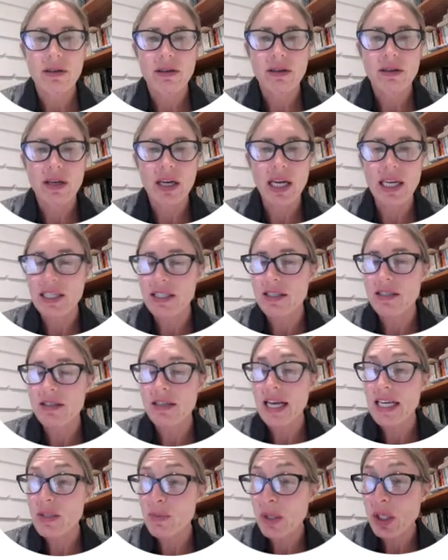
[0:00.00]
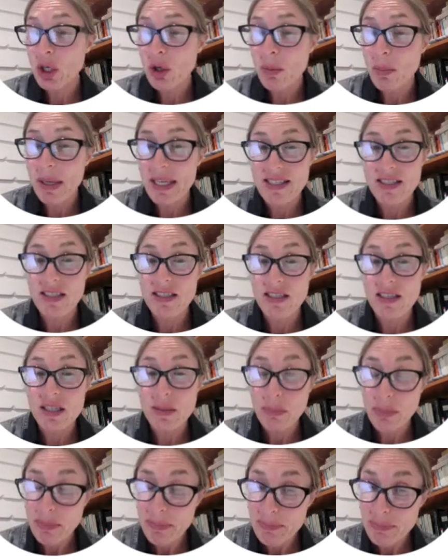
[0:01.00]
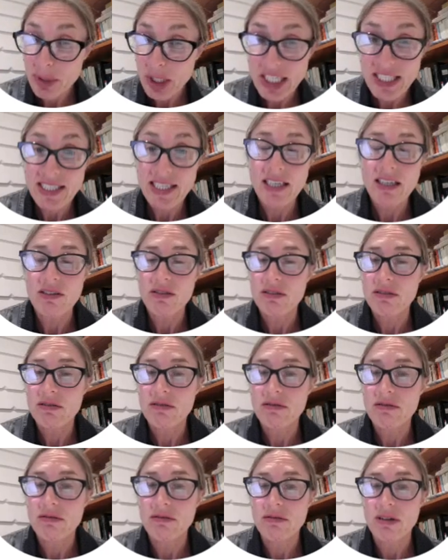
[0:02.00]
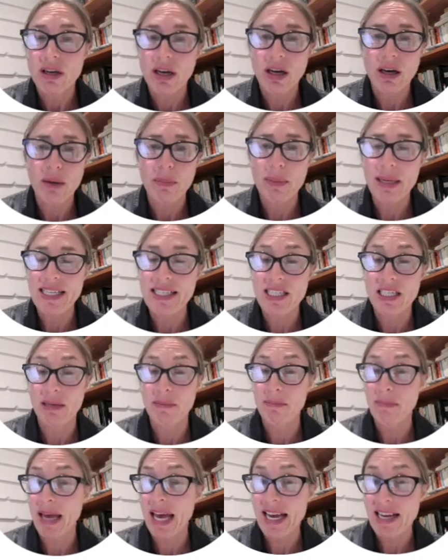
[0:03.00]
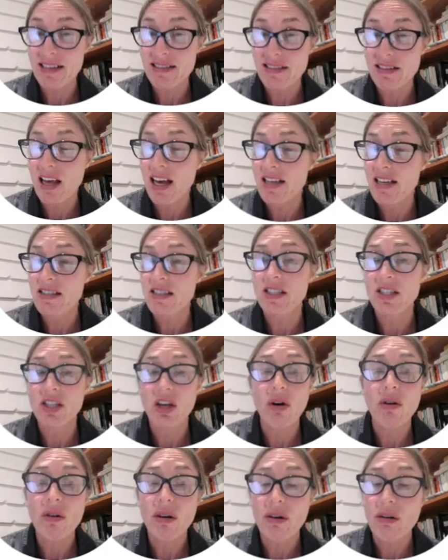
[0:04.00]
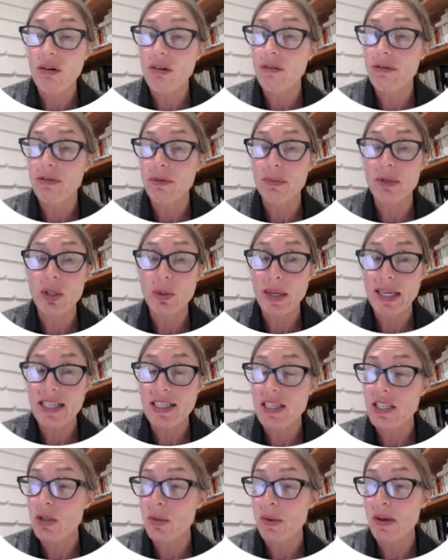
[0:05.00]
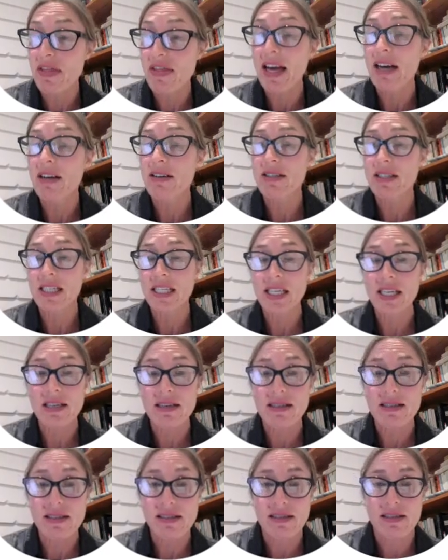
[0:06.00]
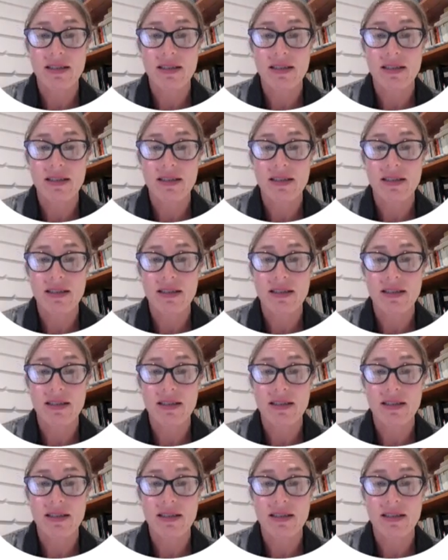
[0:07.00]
And as we know, plastic doesn't break down. Plastic bags last so long, from 20 to 1,000 years.